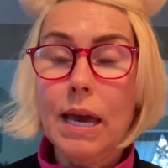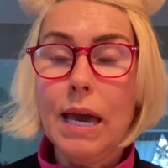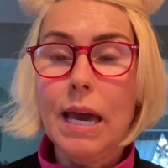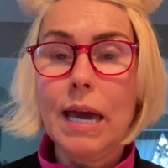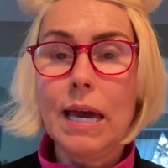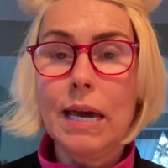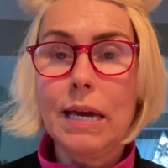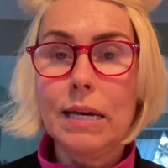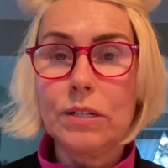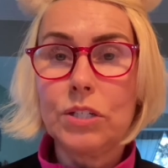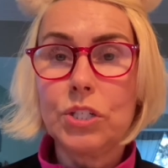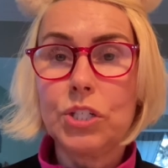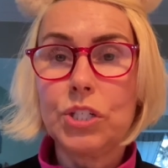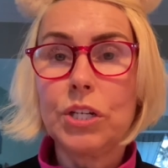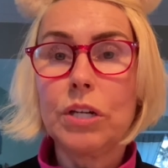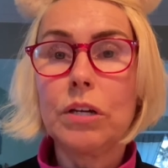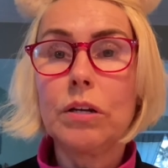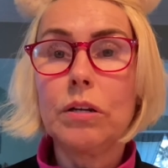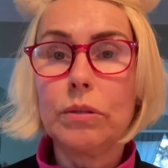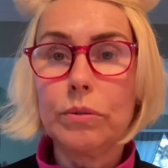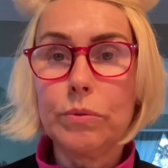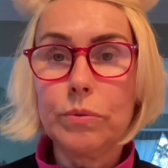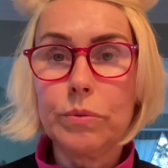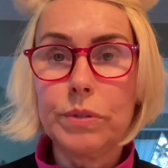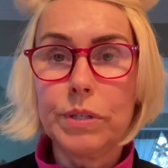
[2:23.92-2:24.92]
and she
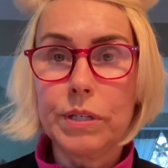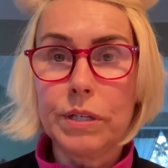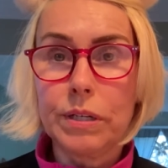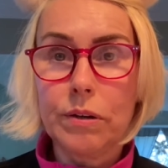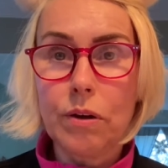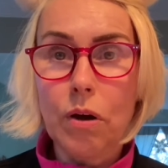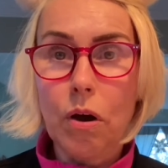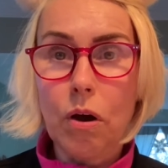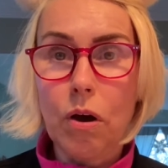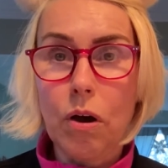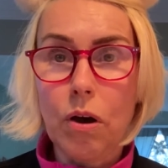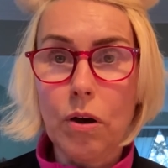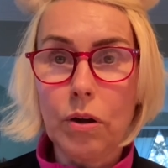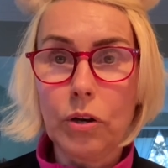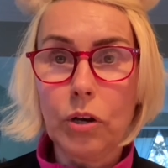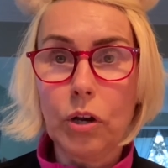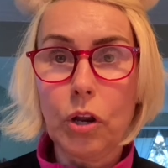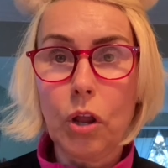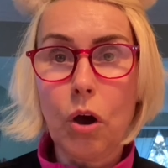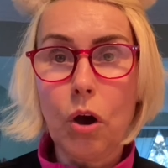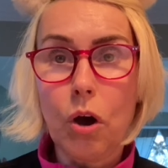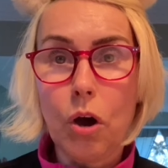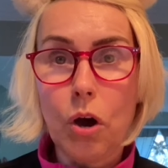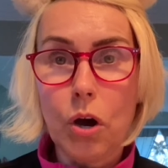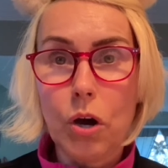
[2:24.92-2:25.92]
glued it on
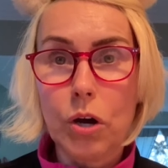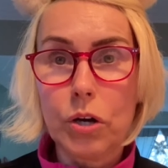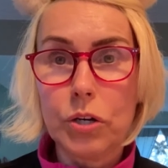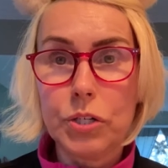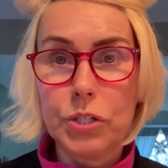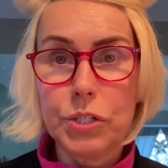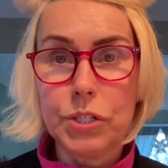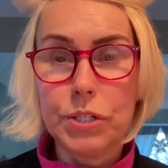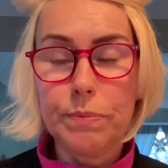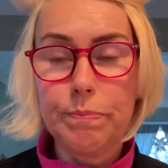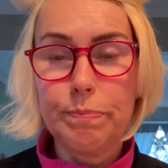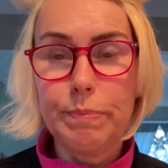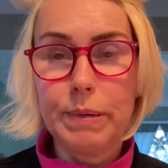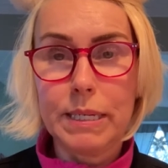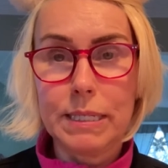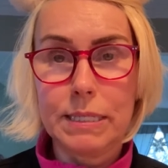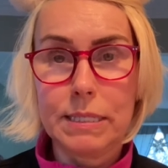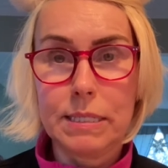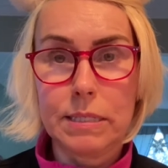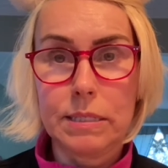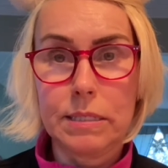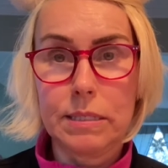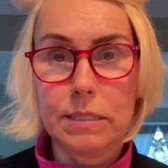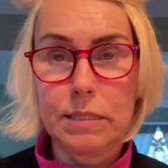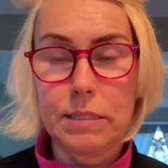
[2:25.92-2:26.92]
large
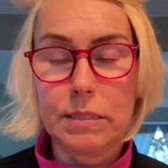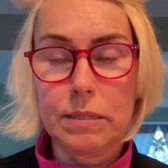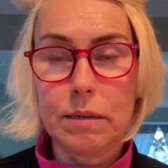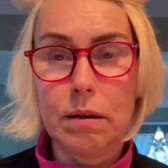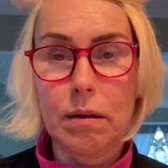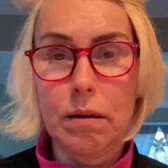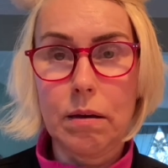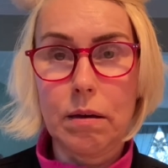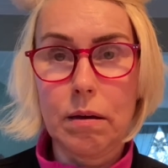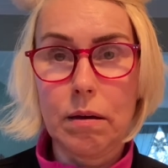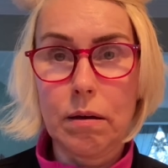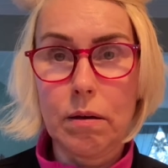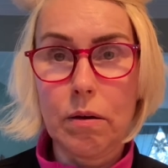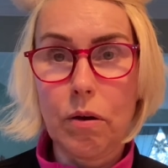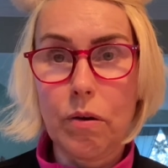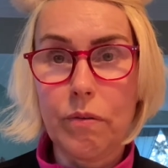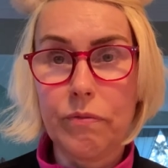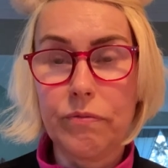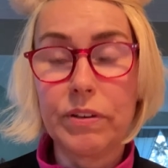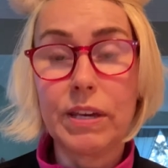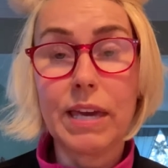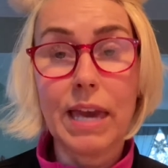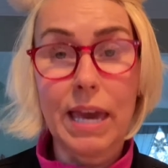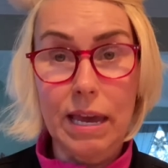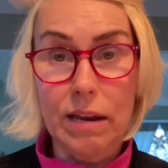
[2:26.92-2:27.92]
pieces of
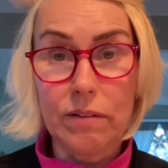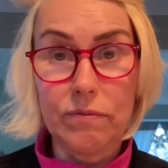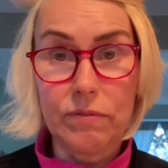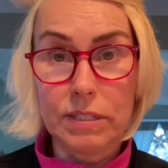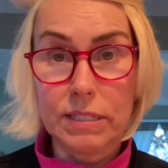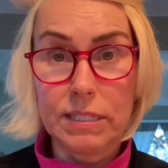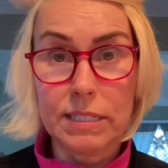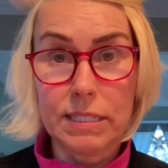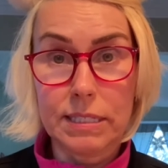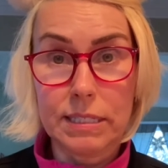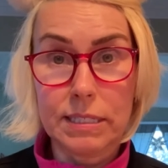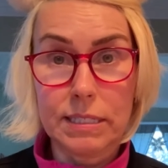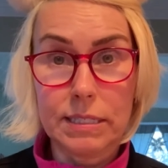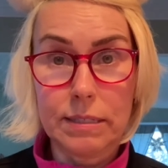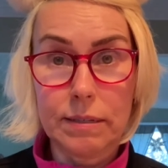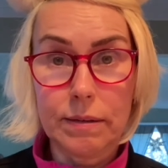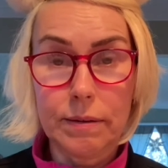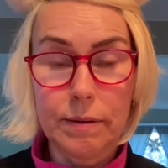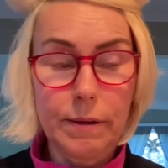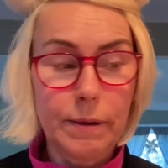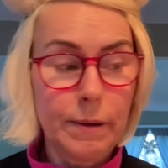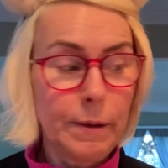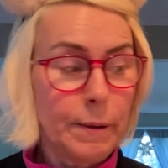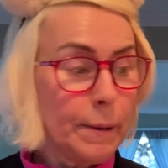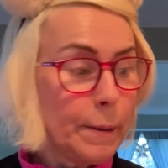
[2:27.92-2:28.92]
canvases.
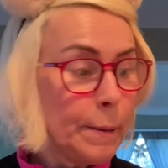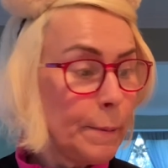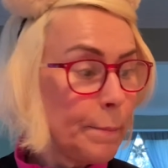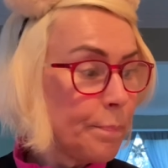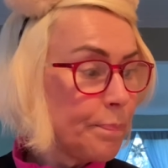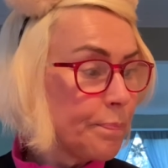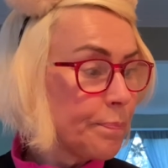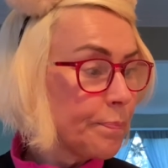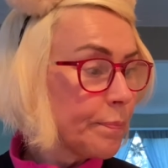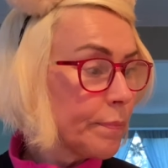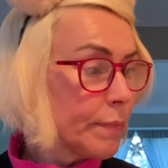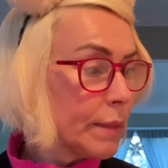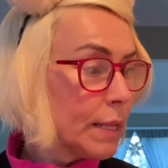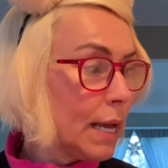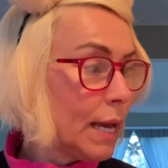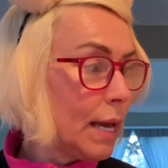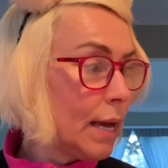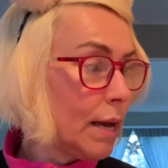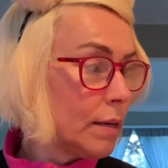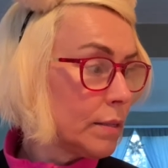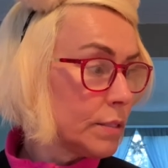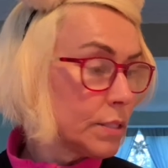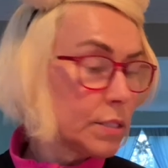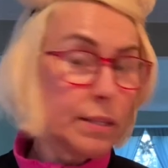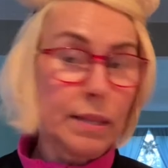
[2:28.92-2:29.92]

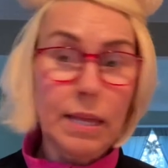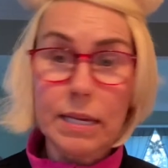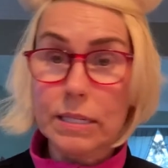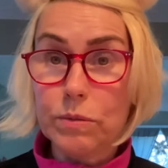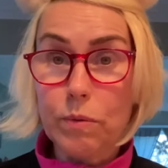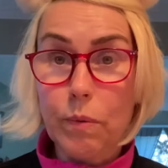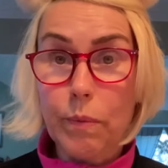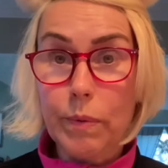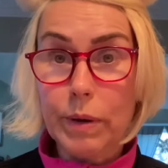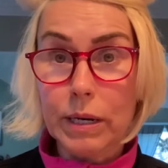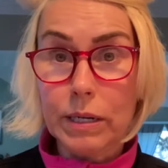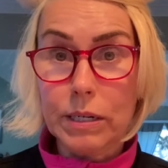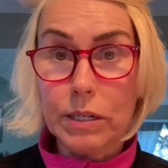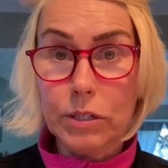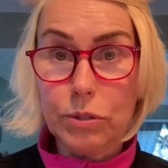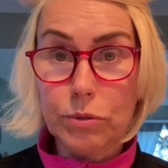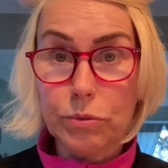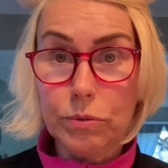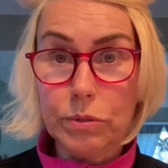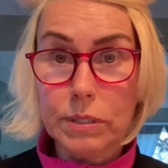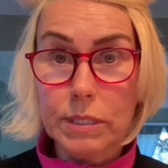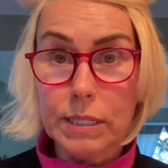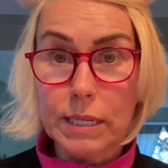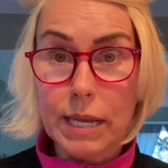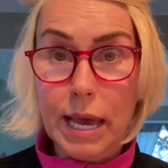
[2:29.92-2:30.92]
So that's what we're going to do
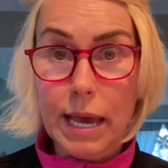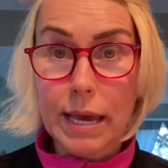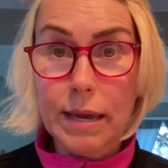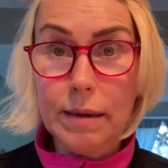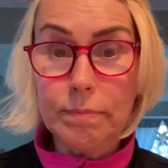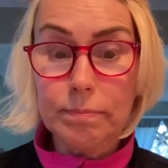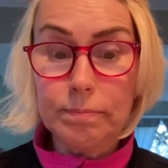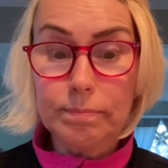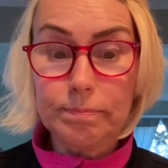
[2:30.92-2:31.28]
today.